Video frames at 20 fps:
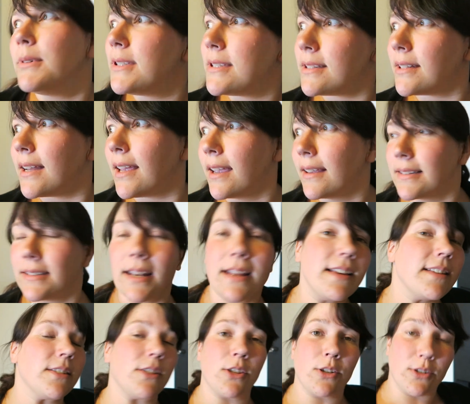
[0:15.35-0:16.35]
What's today?
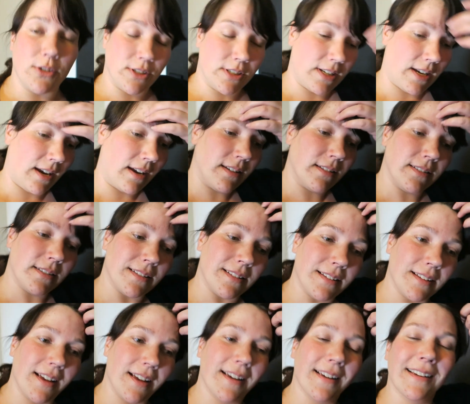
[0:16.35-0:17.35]
Today's Thursday.
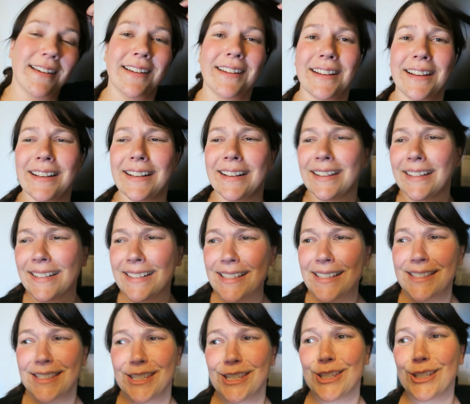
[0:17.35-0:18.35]
it's
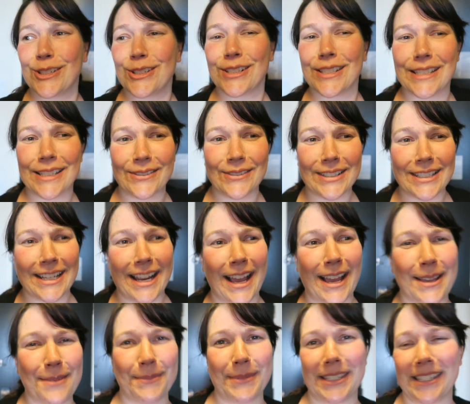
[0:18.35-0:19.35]
Thursday, what
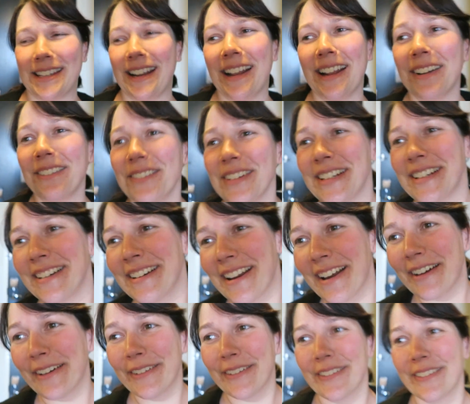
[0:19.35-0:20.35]
time is it? I don't even
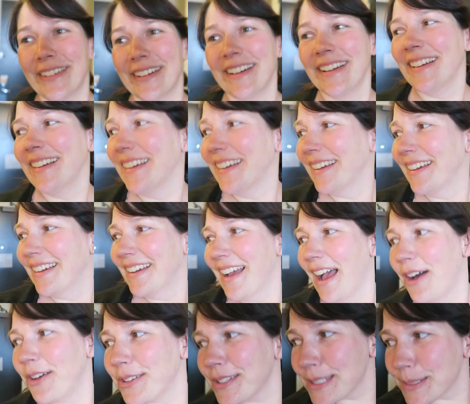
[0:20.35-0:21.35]
know.
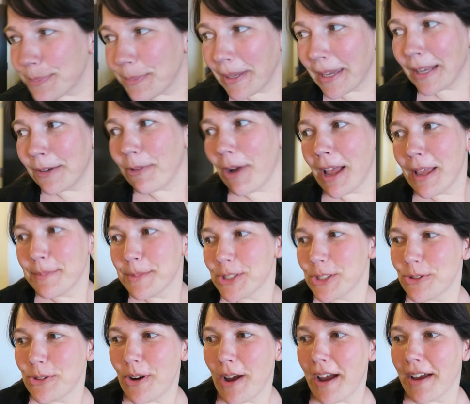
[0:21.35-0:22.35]
I'll explain why I'm
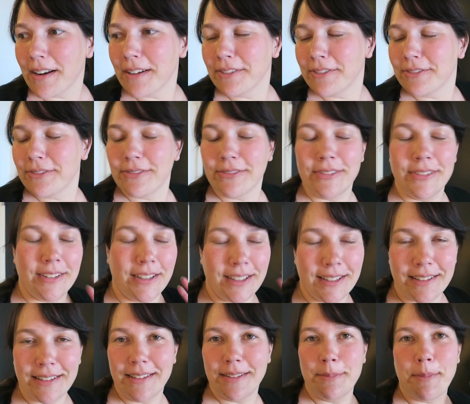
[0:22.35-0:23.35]
so out of,
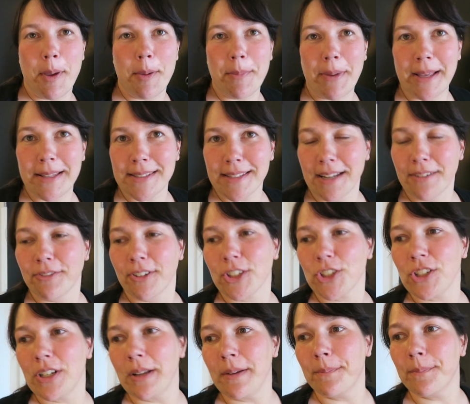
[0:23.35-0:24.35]
like, my mind's not
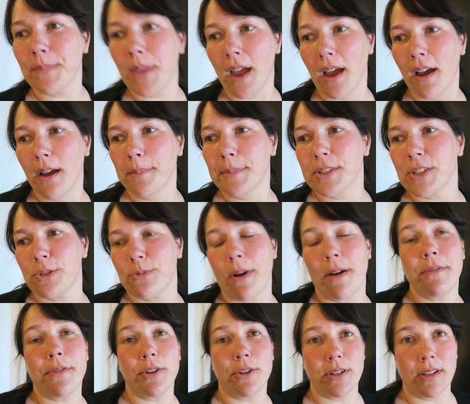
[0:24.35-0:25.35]
functioning. Um, it's
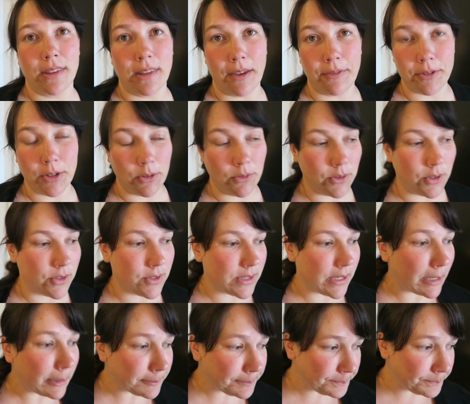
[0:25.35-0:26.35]
12.30 in the afternoon
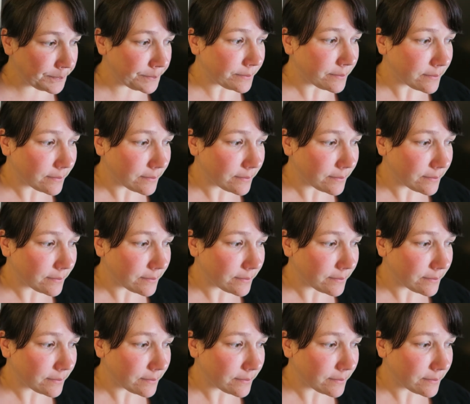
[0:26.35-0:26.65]
Thursday.